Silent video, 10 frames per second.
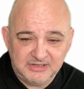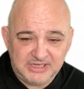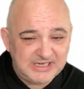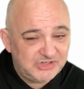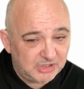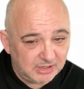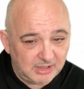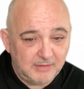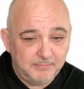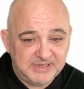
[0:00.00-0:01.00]

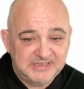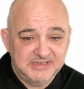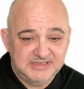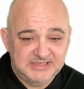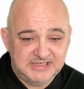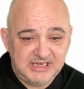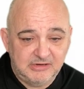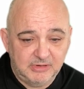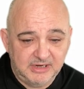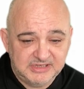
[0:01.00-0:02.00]
digital business
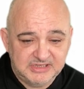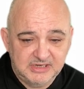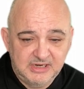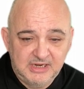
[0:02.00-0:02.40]
secrets,